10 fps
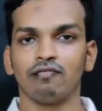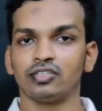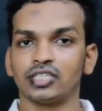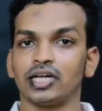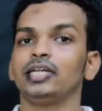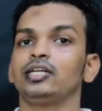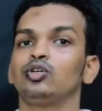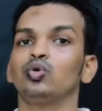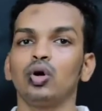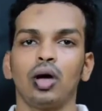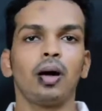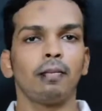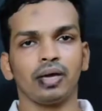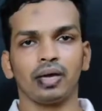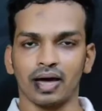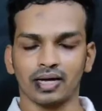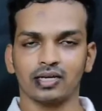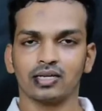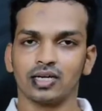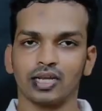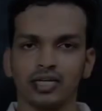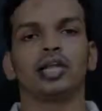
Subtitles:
which I need to pay back, correct?